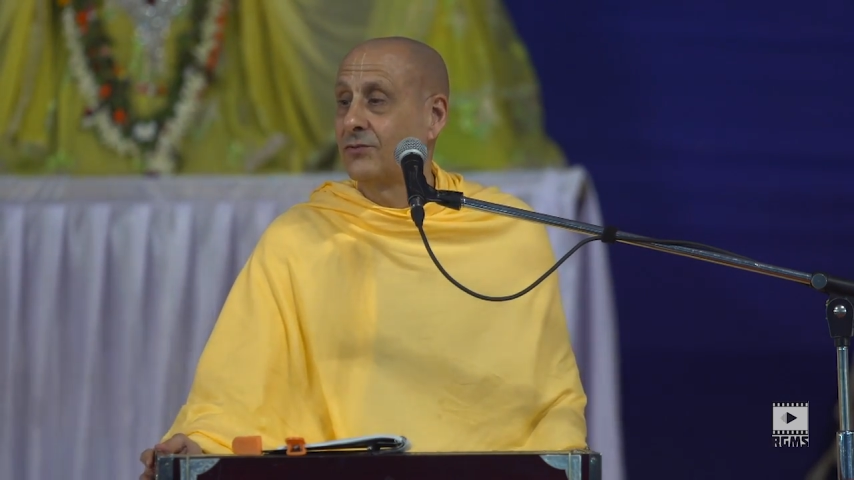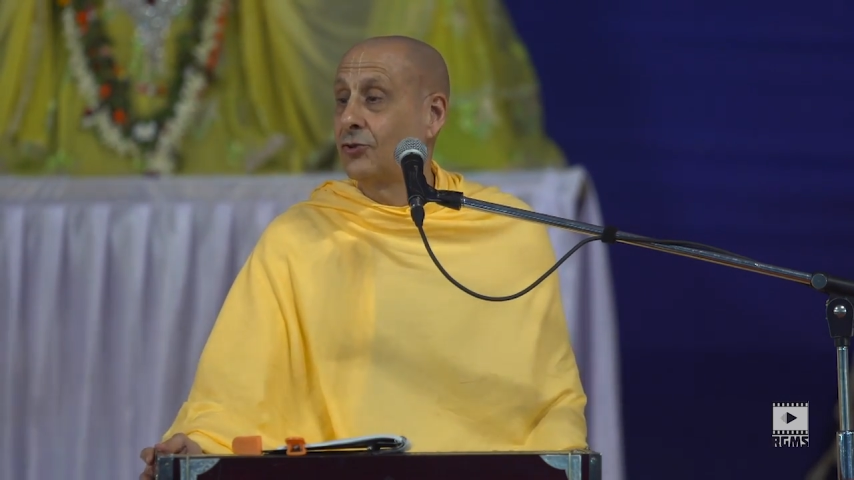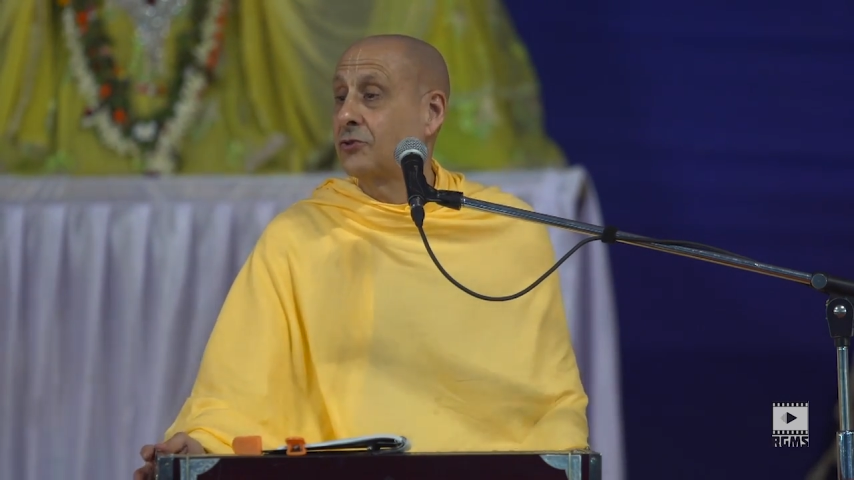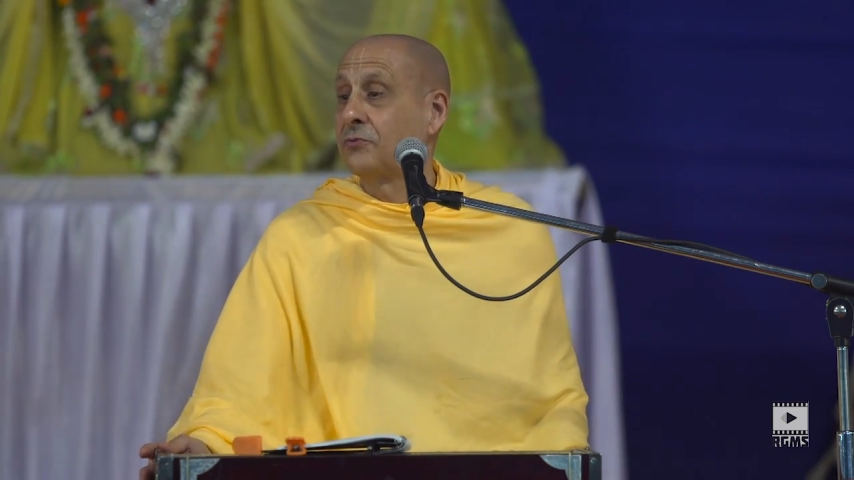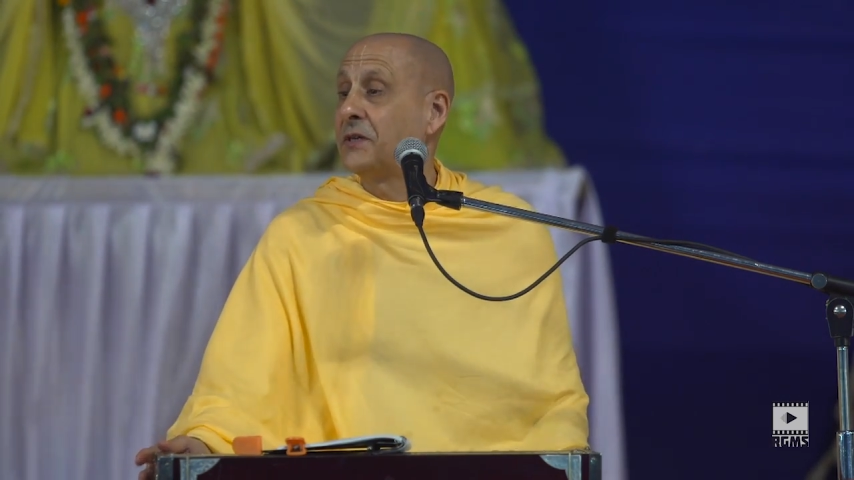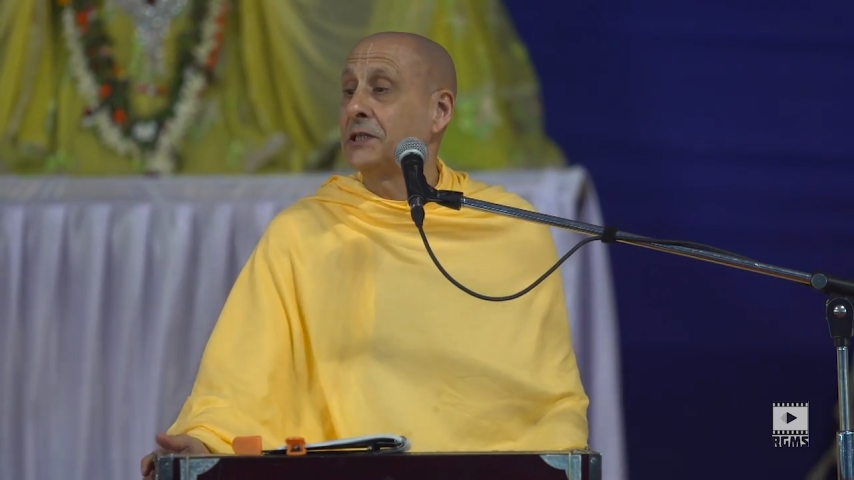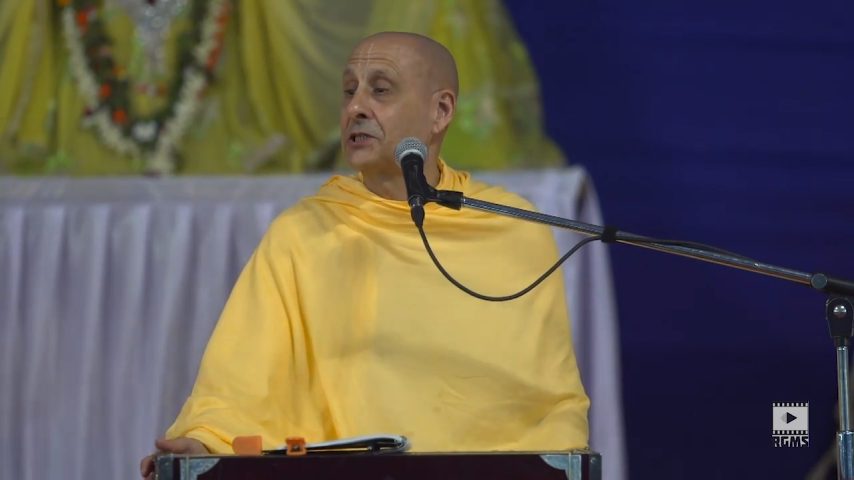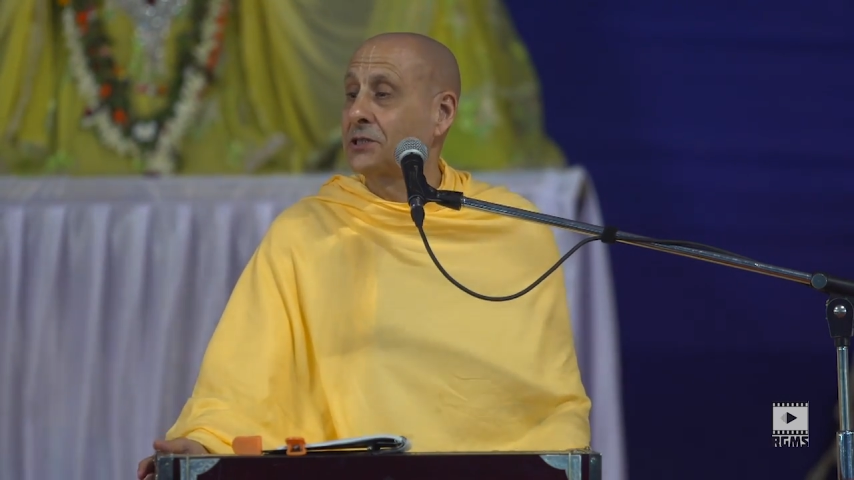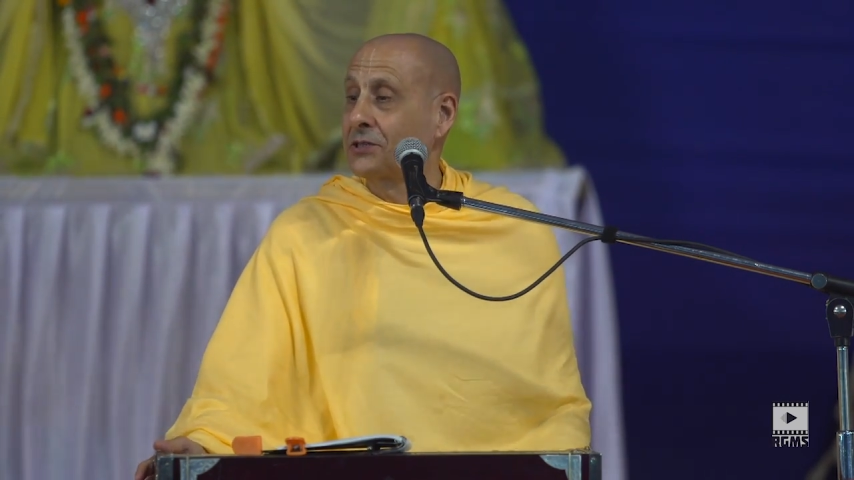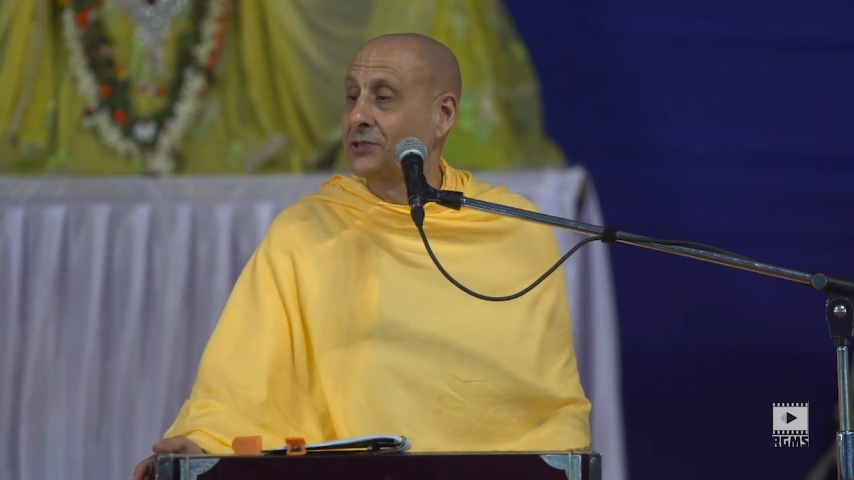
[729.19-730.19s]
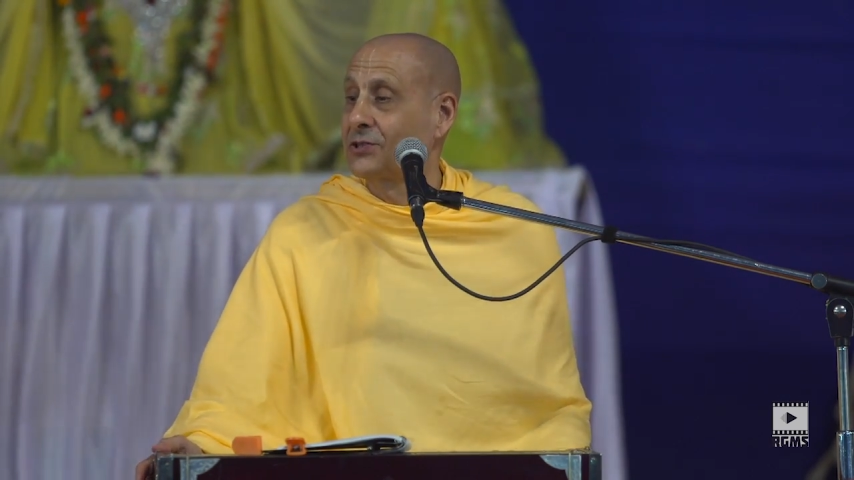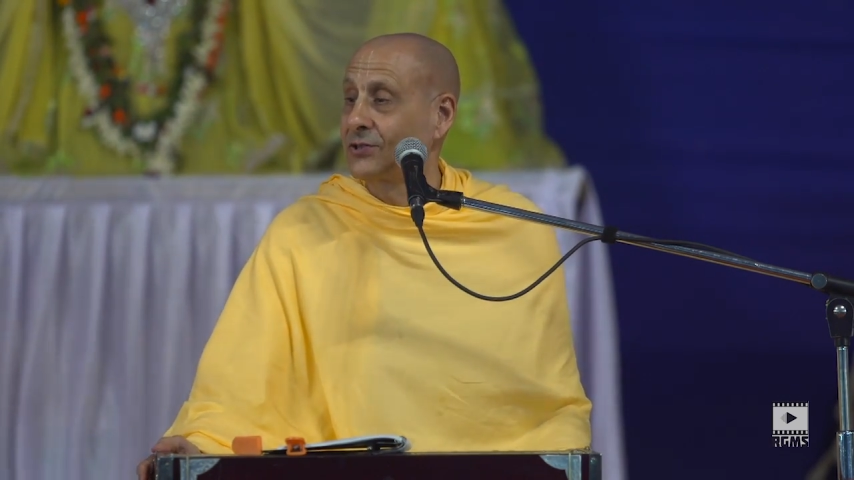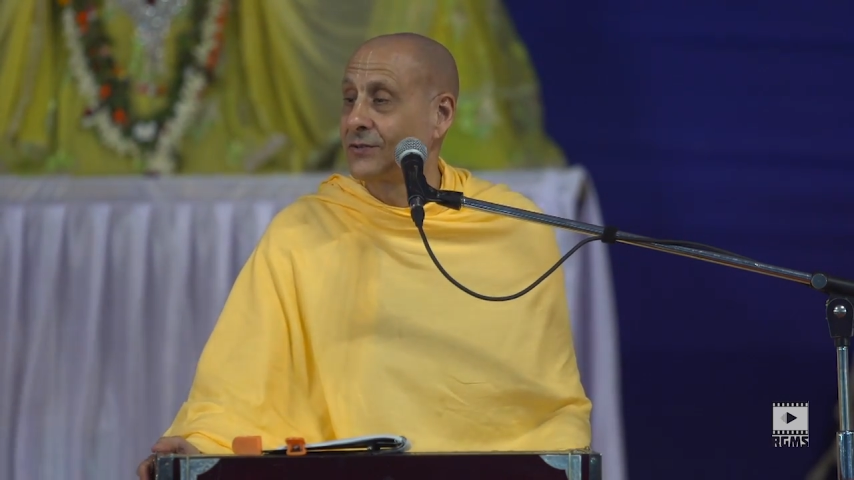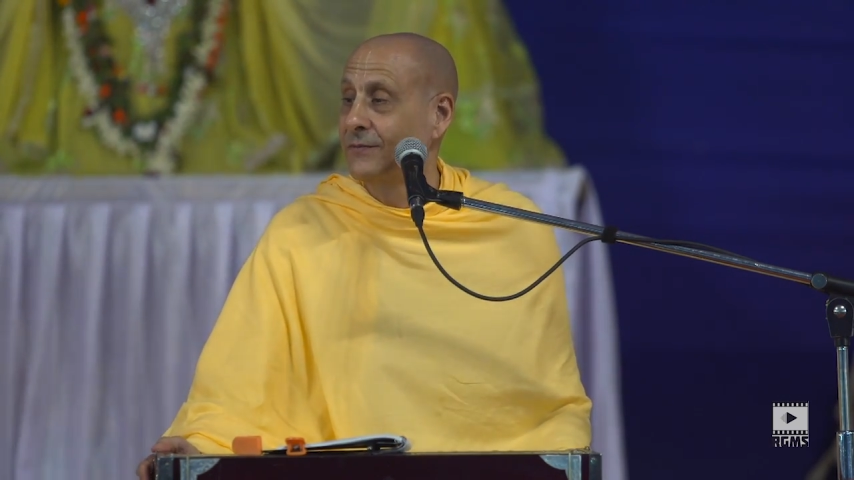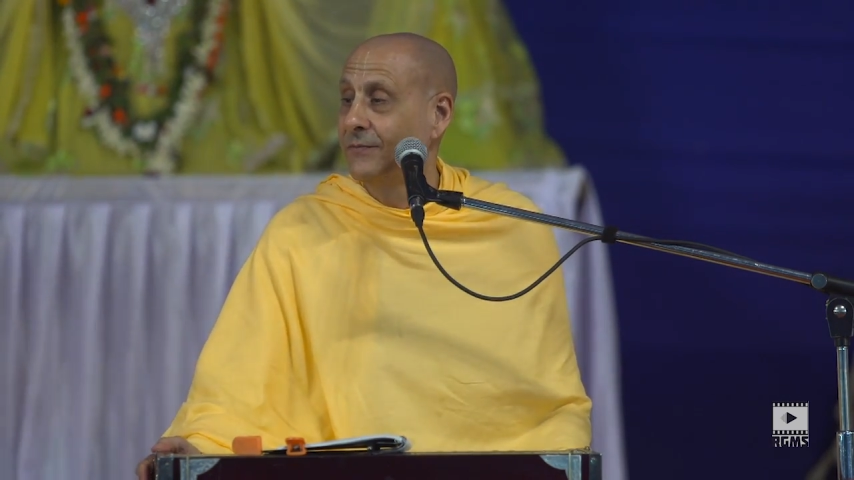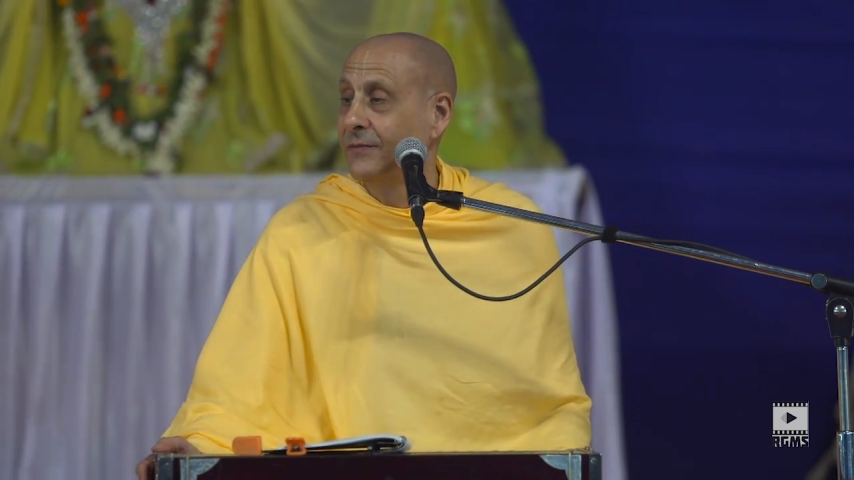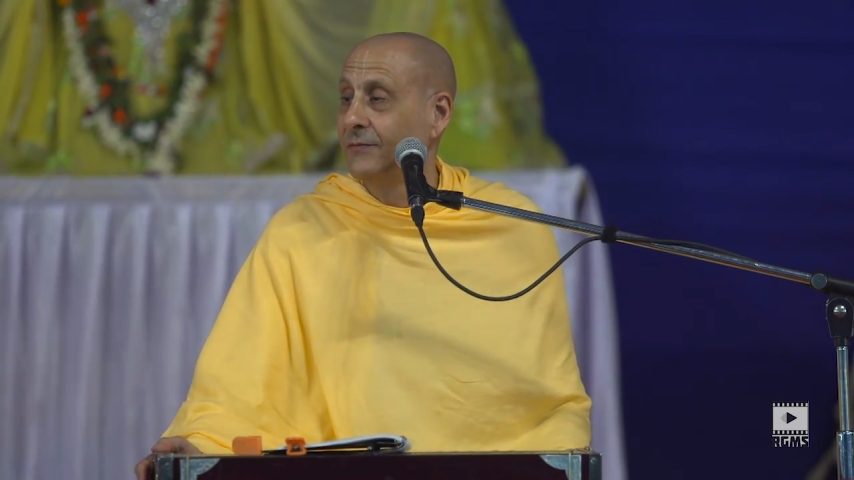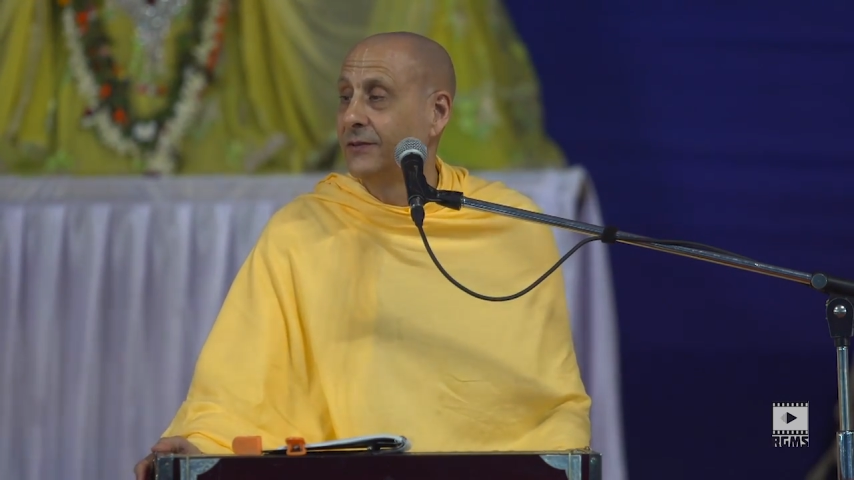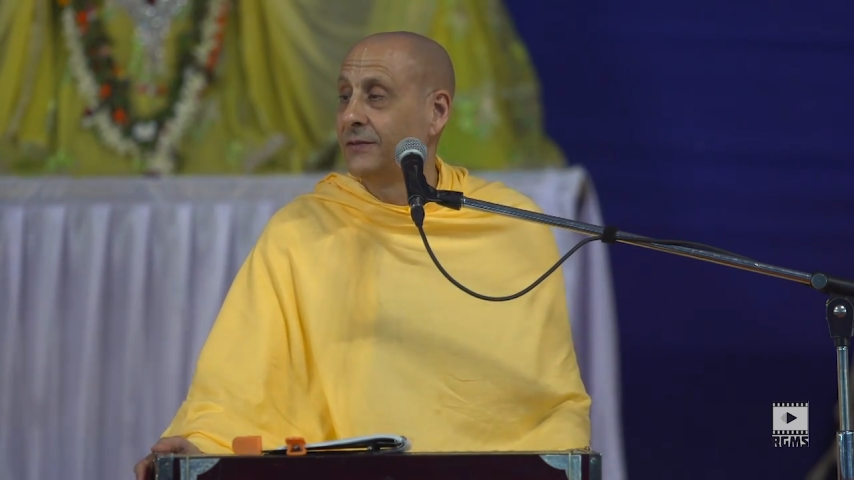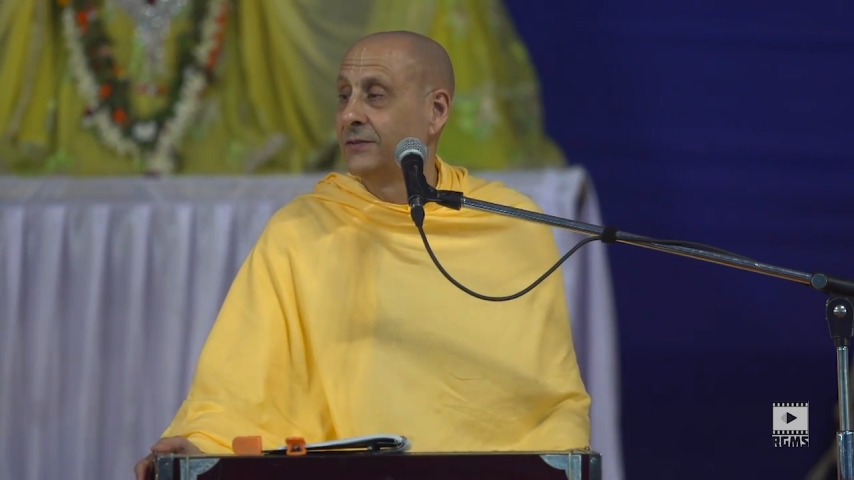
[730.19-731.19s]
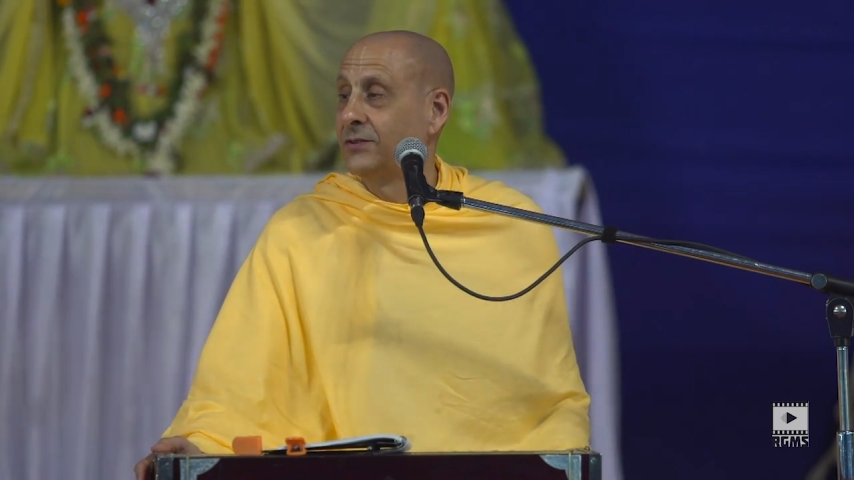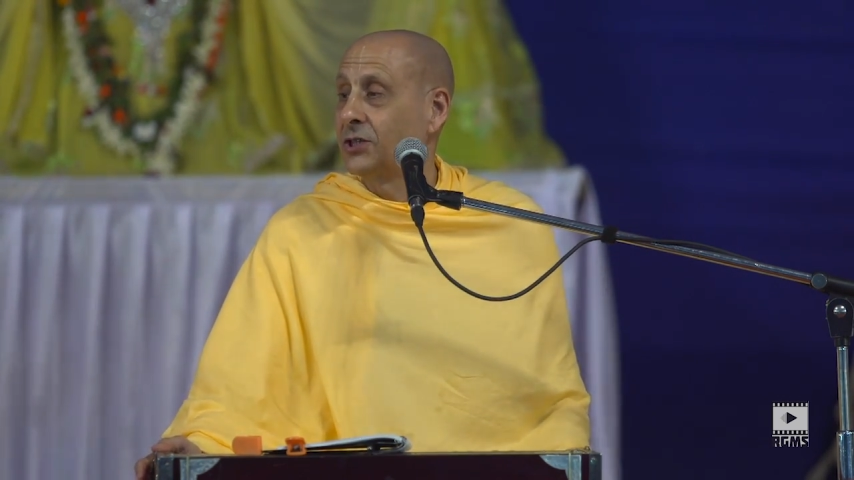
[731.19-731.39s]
took risks